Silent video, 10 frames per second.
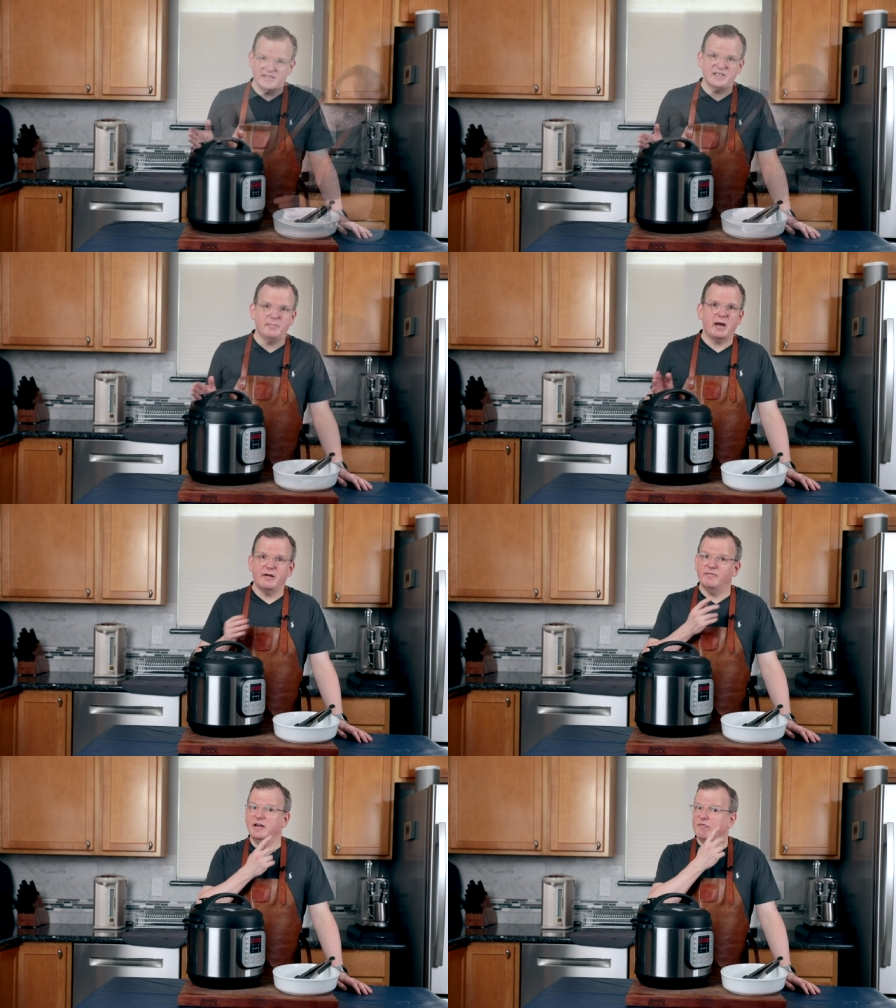Instant
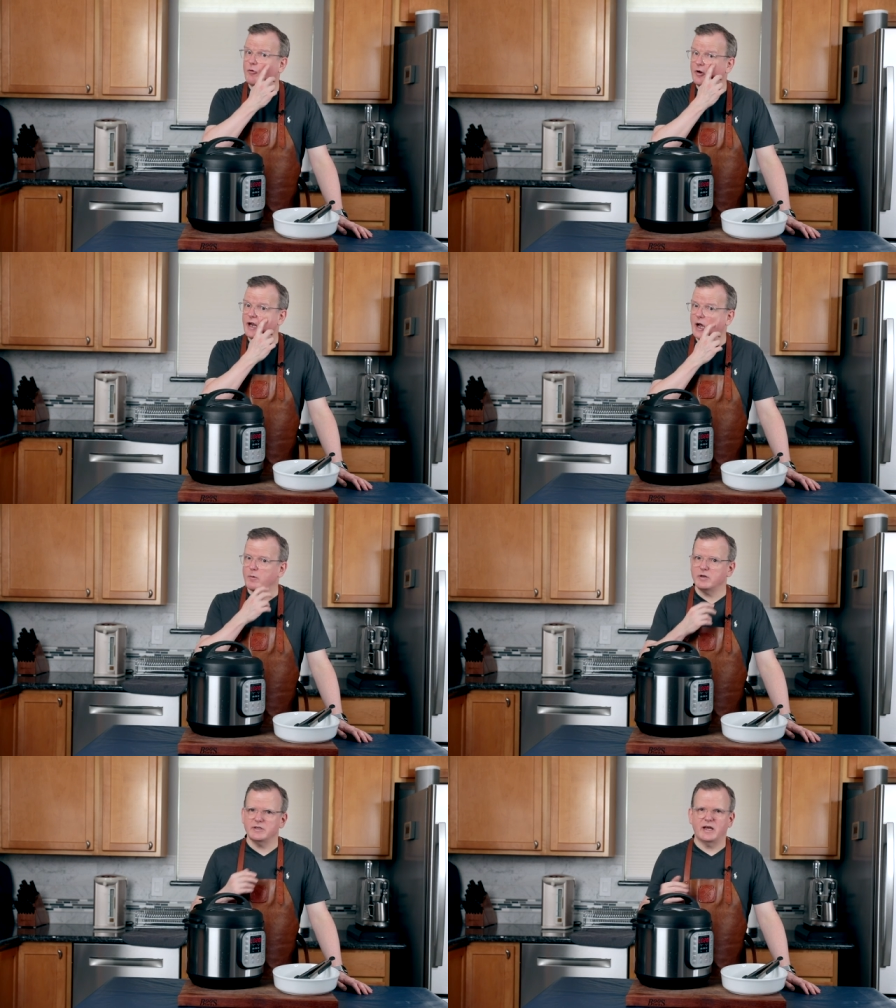Pot ran for an
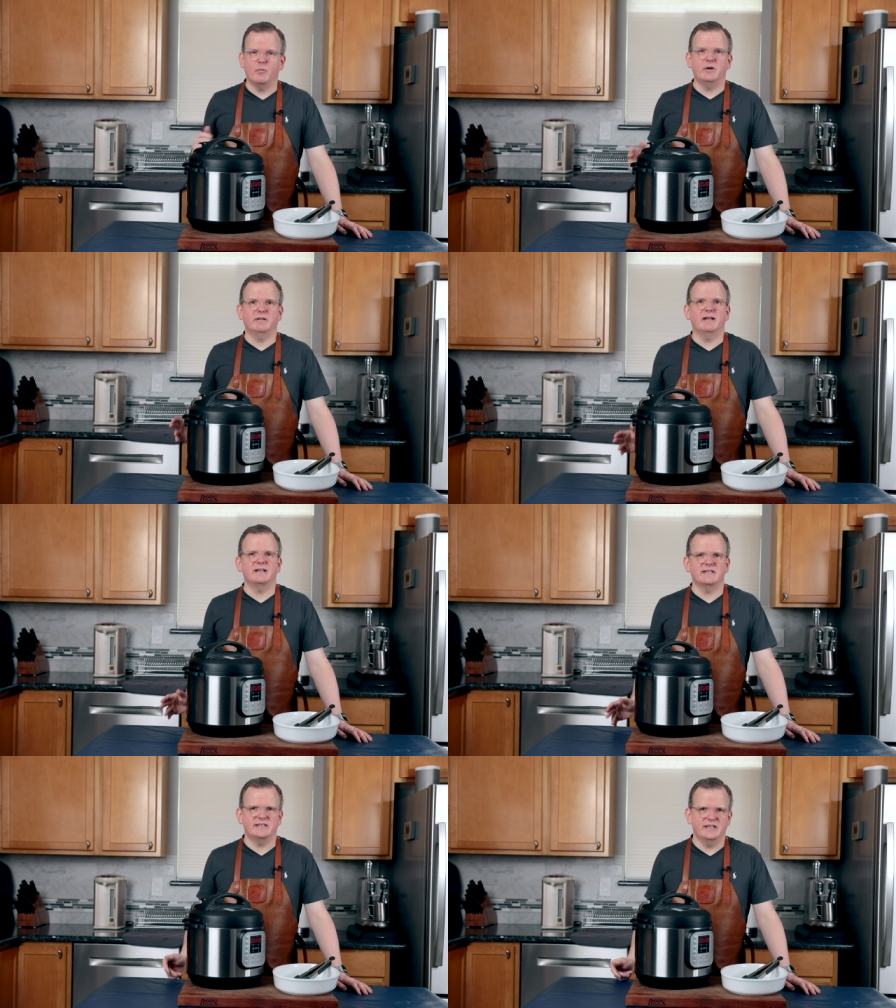hour and we let
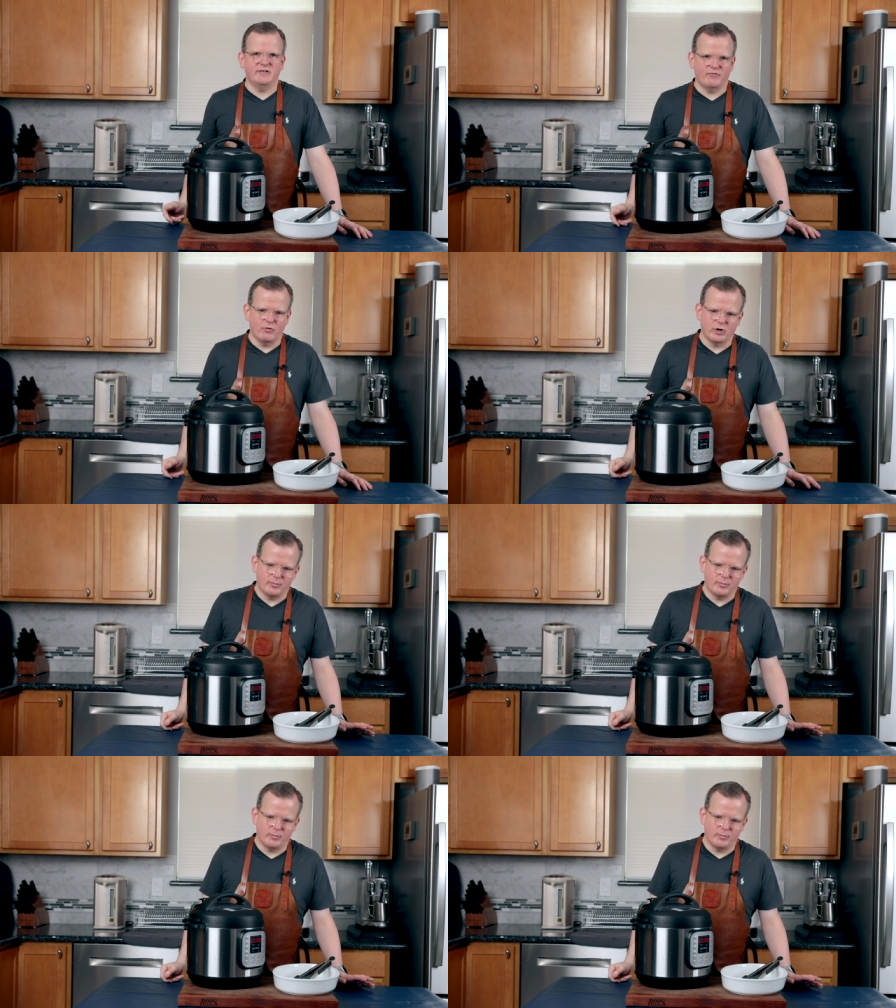it sit for